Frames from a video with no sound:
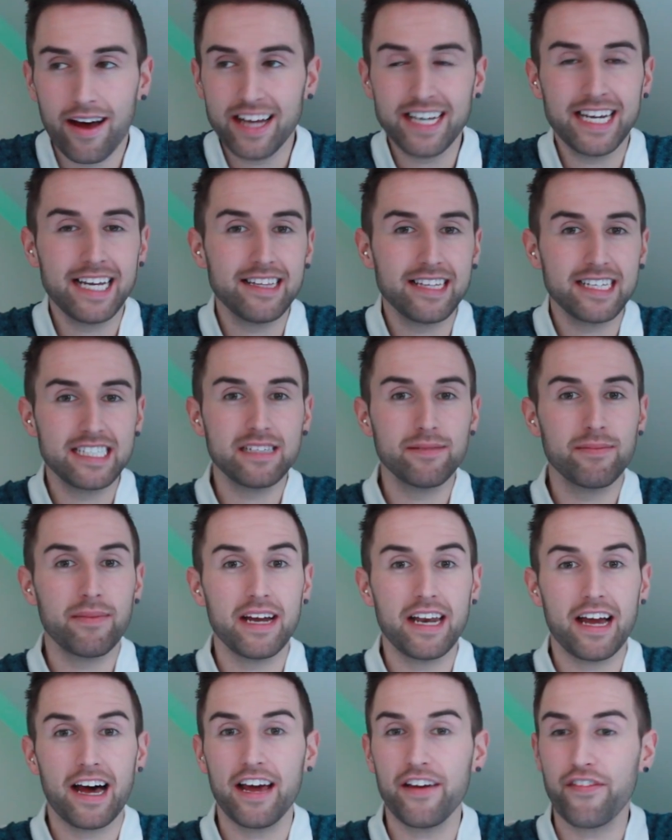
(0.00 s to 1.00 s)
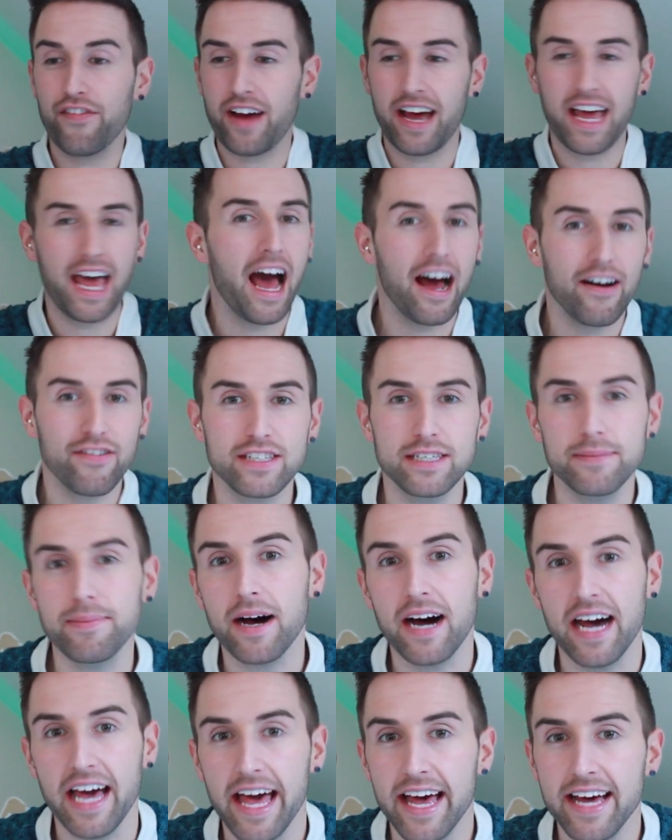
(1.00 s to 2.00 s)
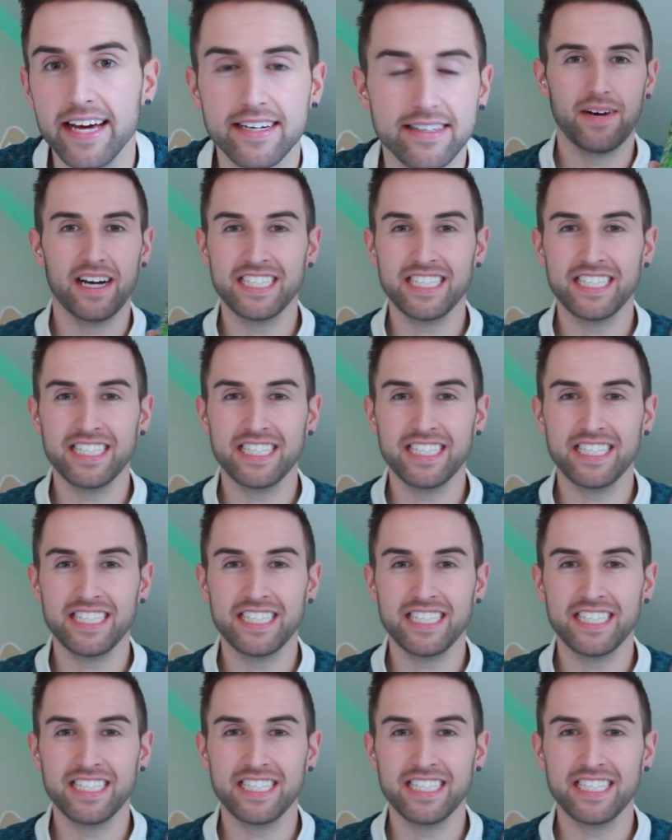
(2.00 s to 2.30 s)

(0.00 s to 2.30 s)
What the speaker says: I need this in my life, I have to buy it.